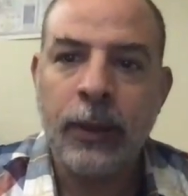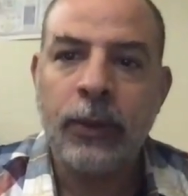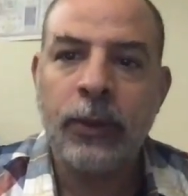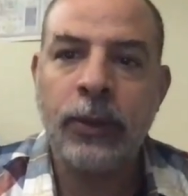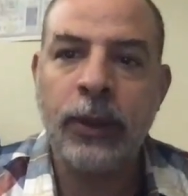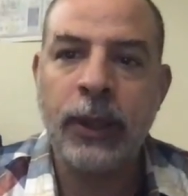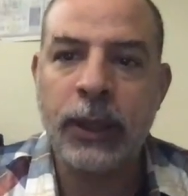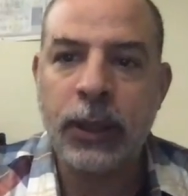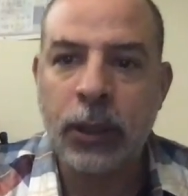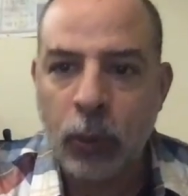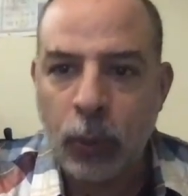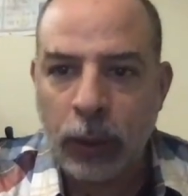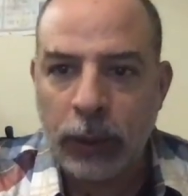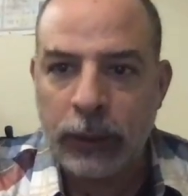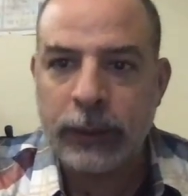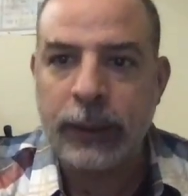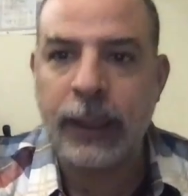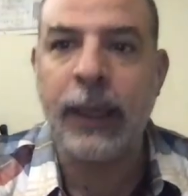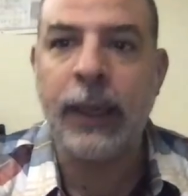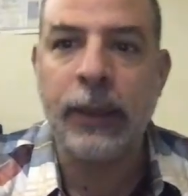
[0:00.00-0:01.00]
This
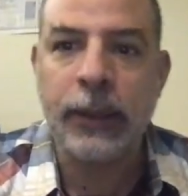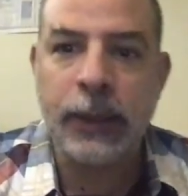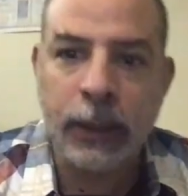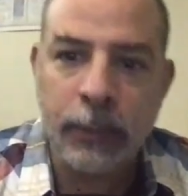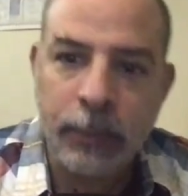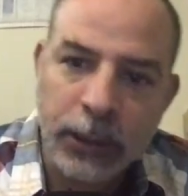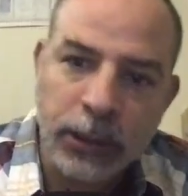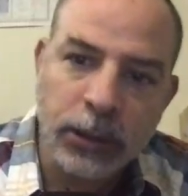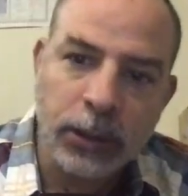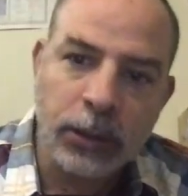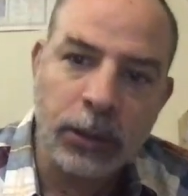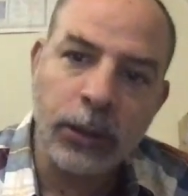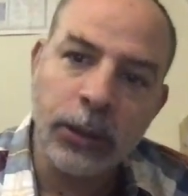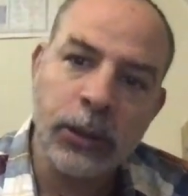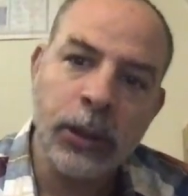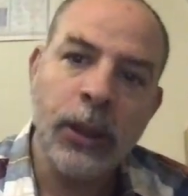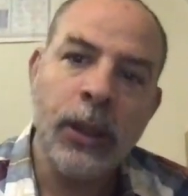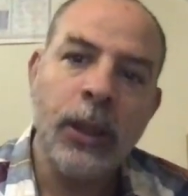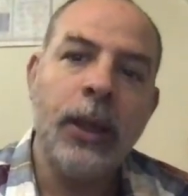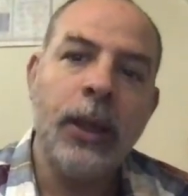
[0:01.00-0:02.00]
requires higher temperatures,
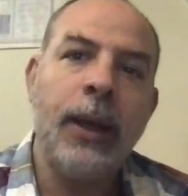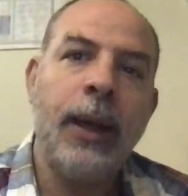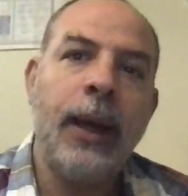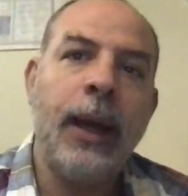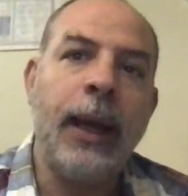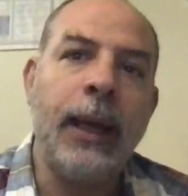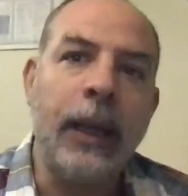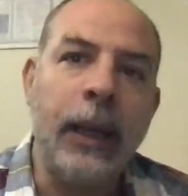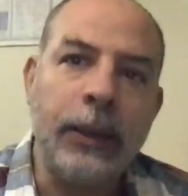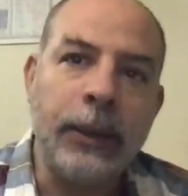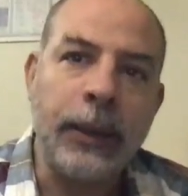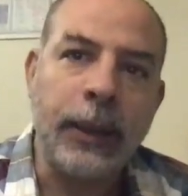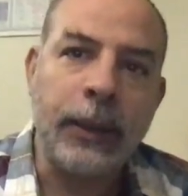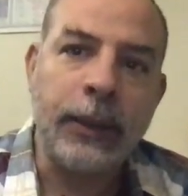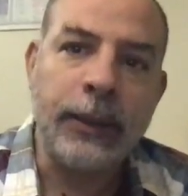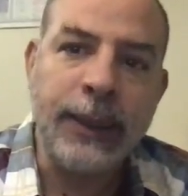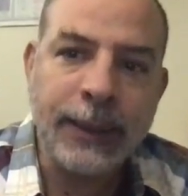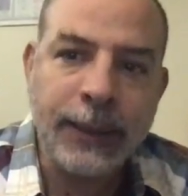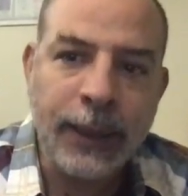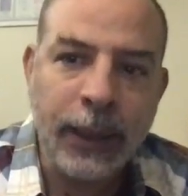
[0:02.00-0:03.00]
higher than
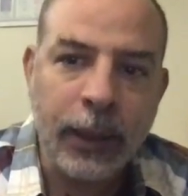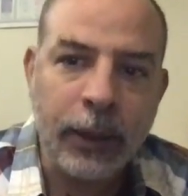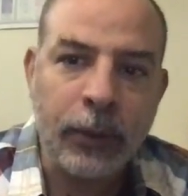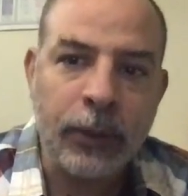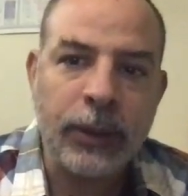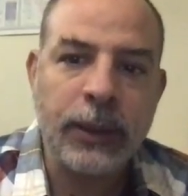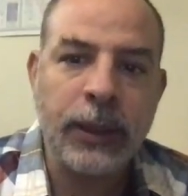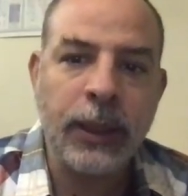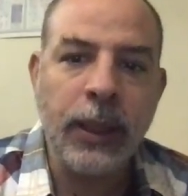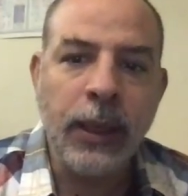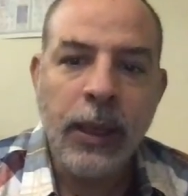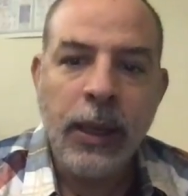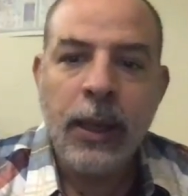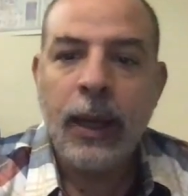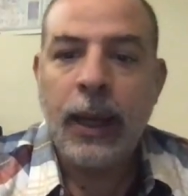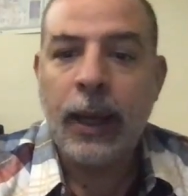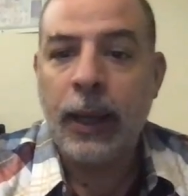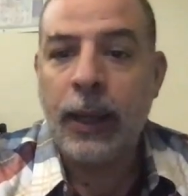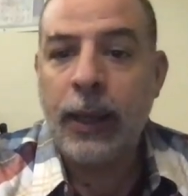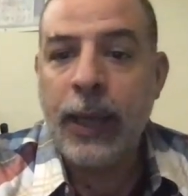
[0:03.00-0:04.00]
60 degrees C,
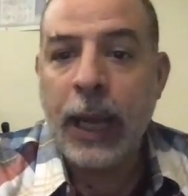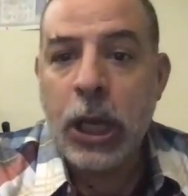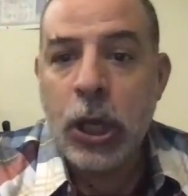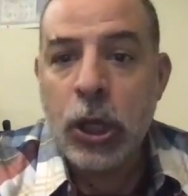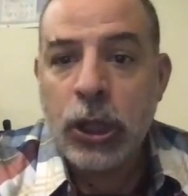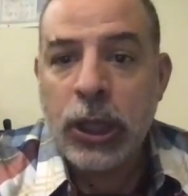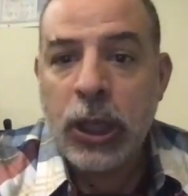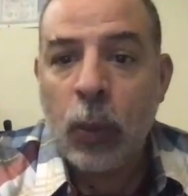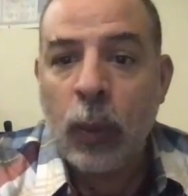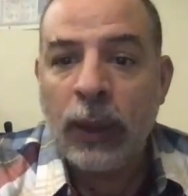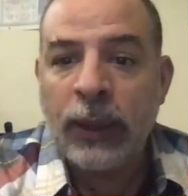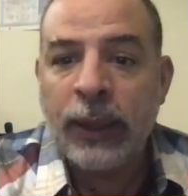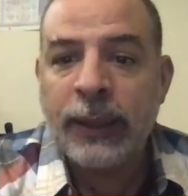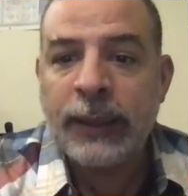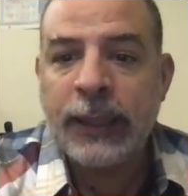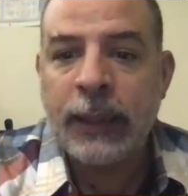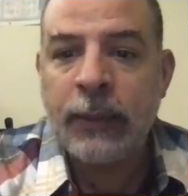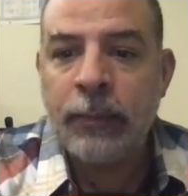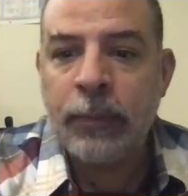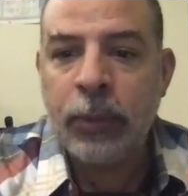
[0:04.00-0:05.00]
and here you see one
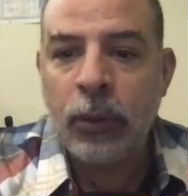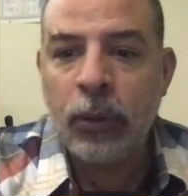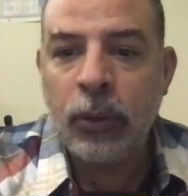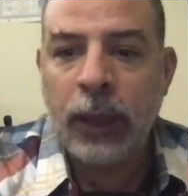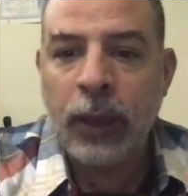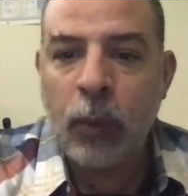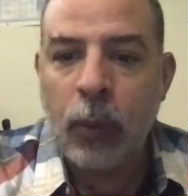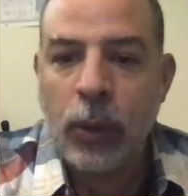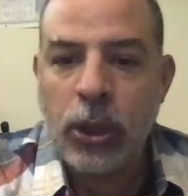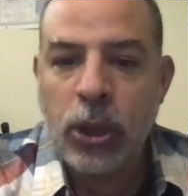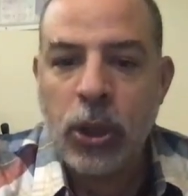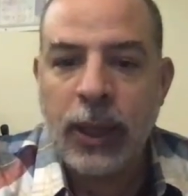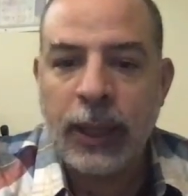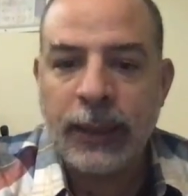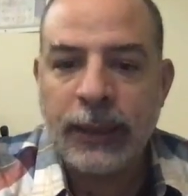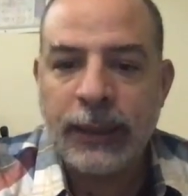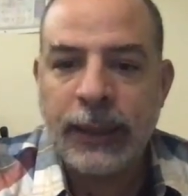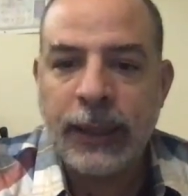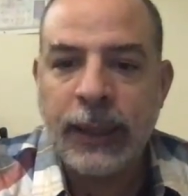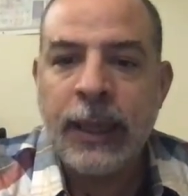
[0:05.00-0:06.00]
example in which you can
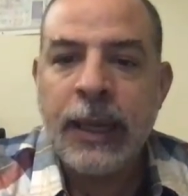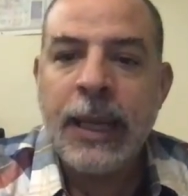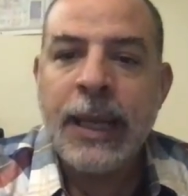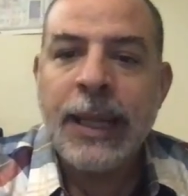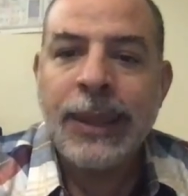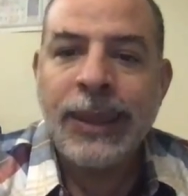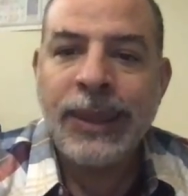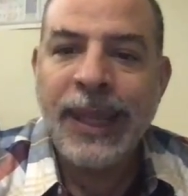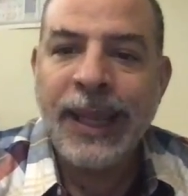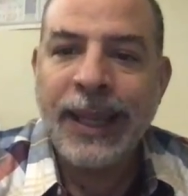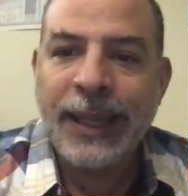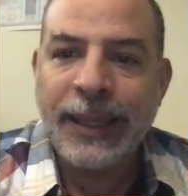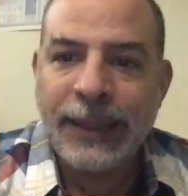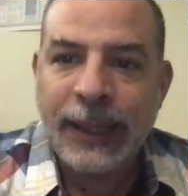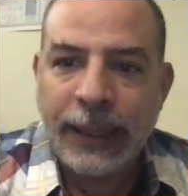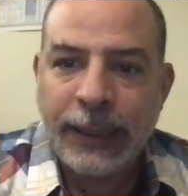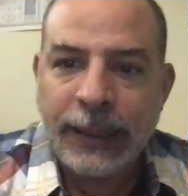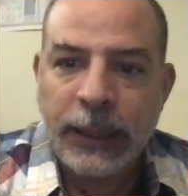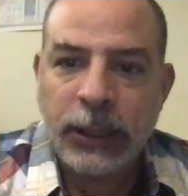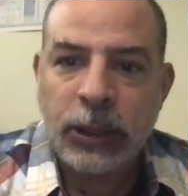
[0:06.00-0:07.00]
see the
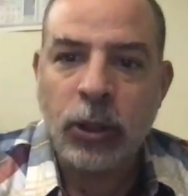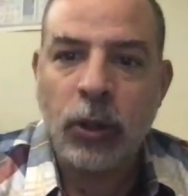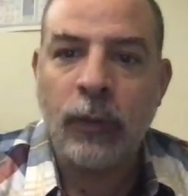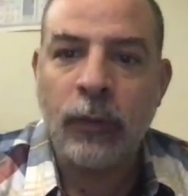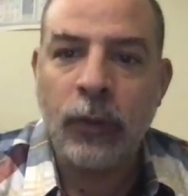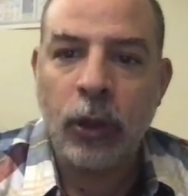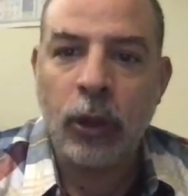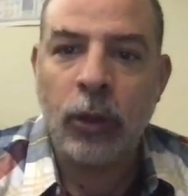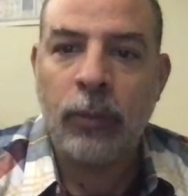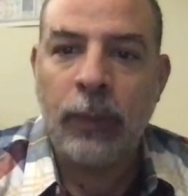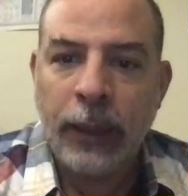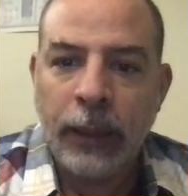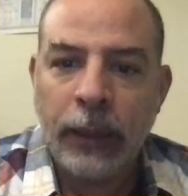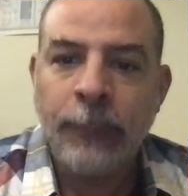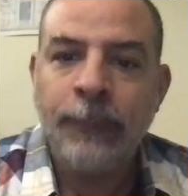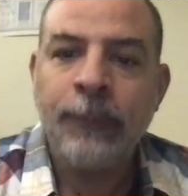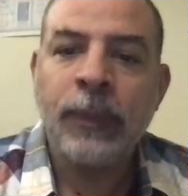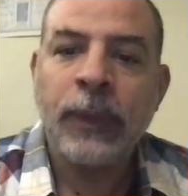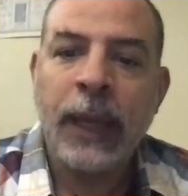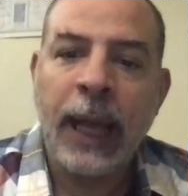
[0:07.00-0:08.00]
crystallization of dolomite
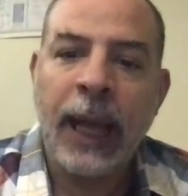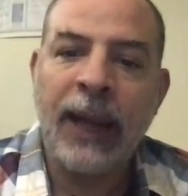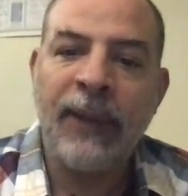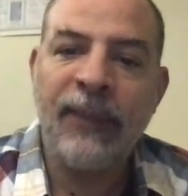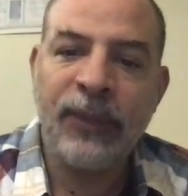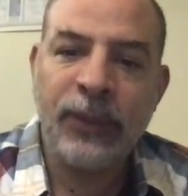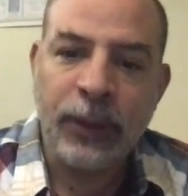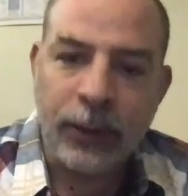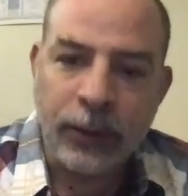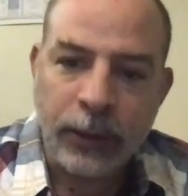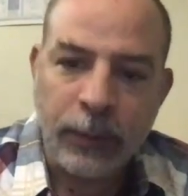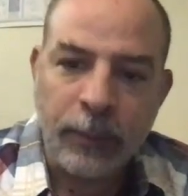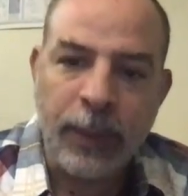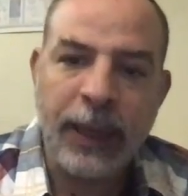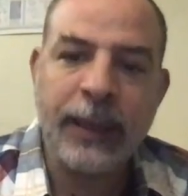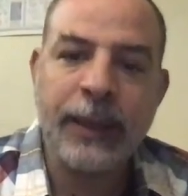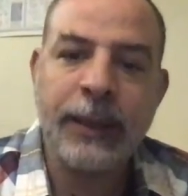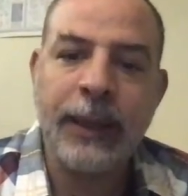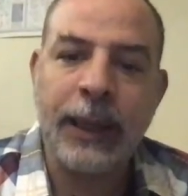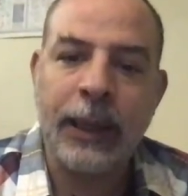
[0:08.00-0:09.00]
after the
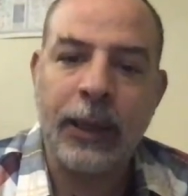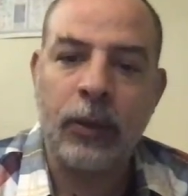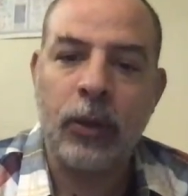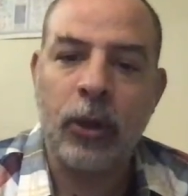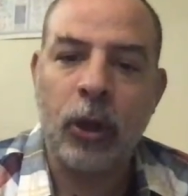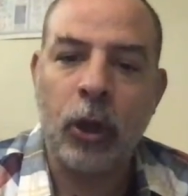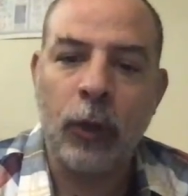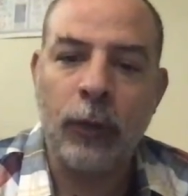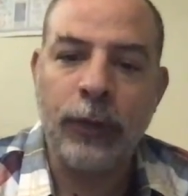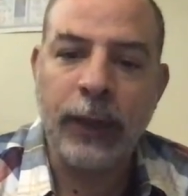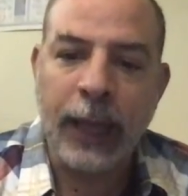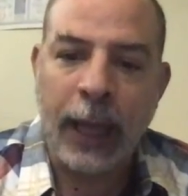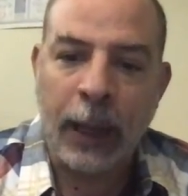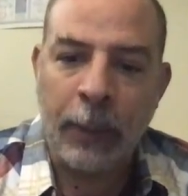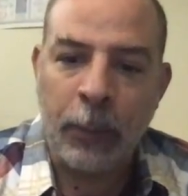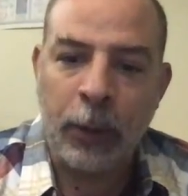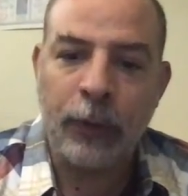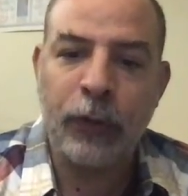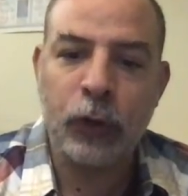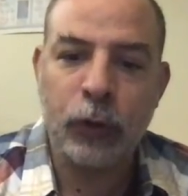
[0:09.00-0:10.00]
breakdown of the
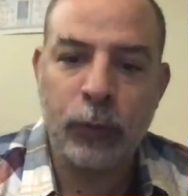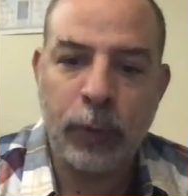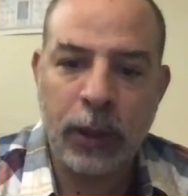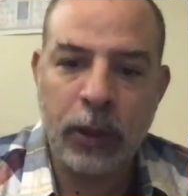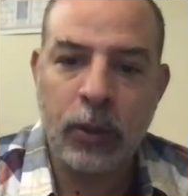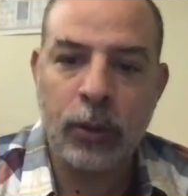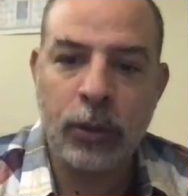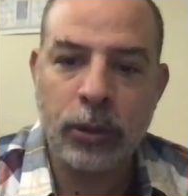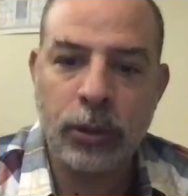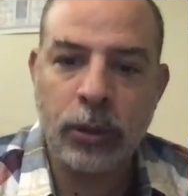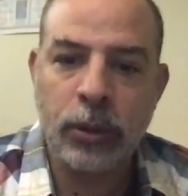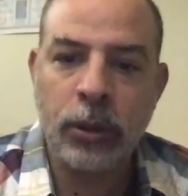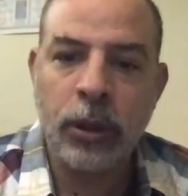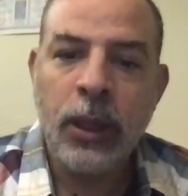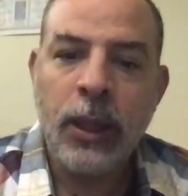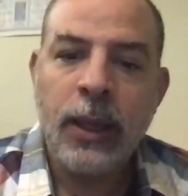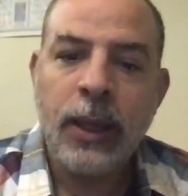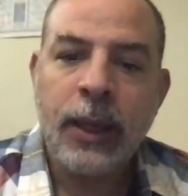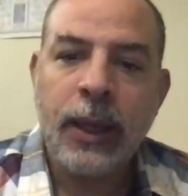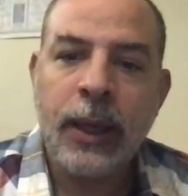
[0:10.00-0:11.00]
amorphous precursor
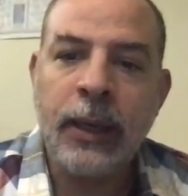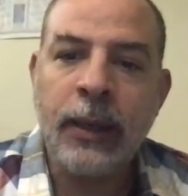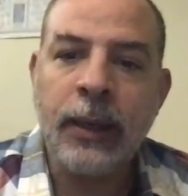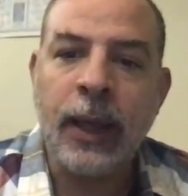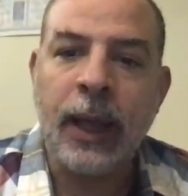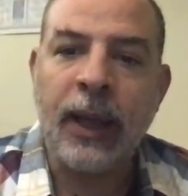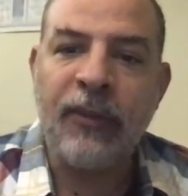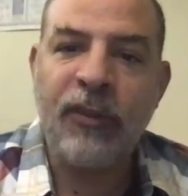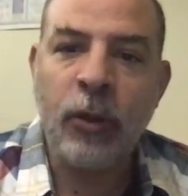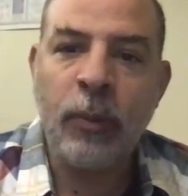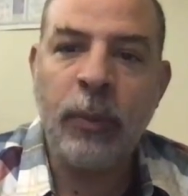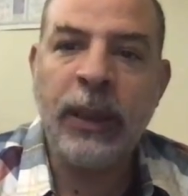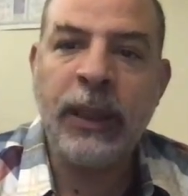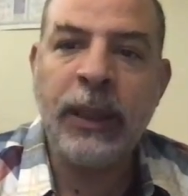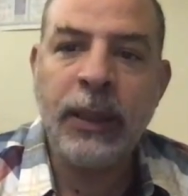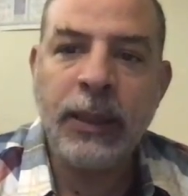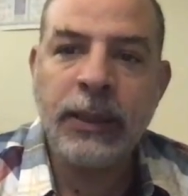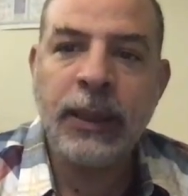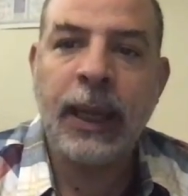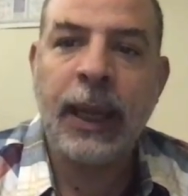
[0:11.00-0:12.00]
in a few
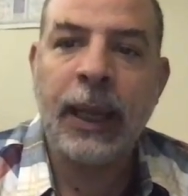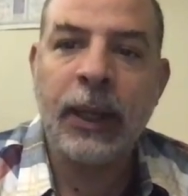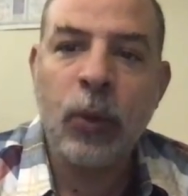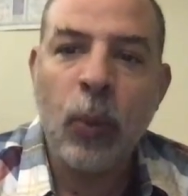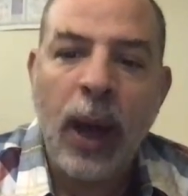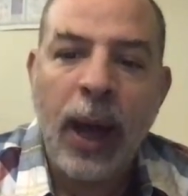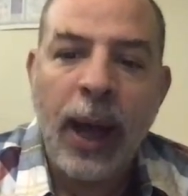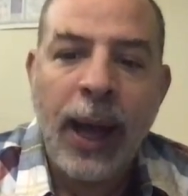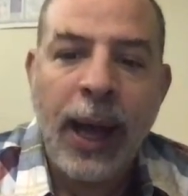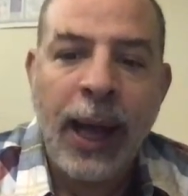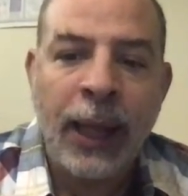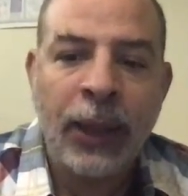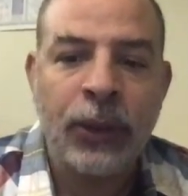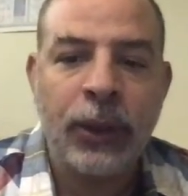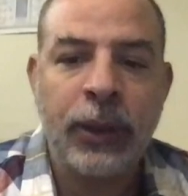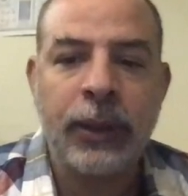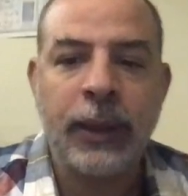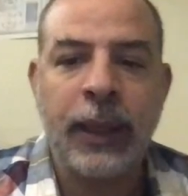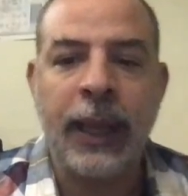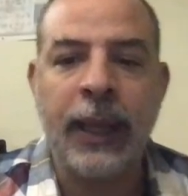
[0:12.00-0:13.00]
minutes at
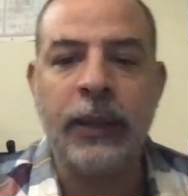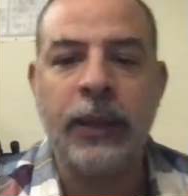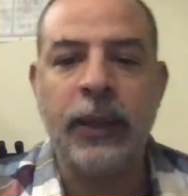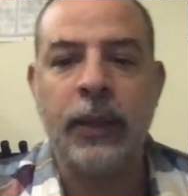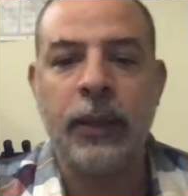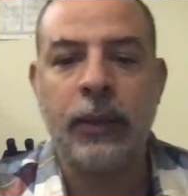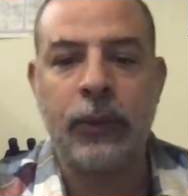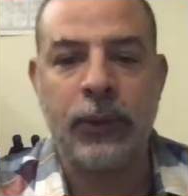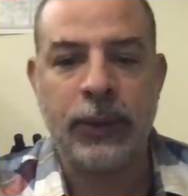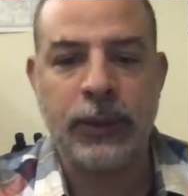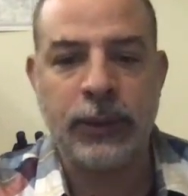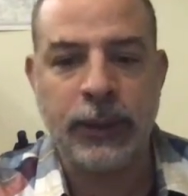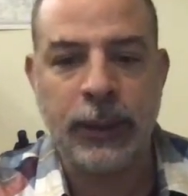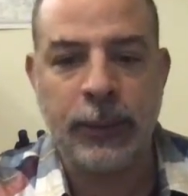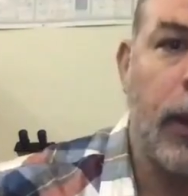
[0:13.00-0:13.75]
180 degrees C.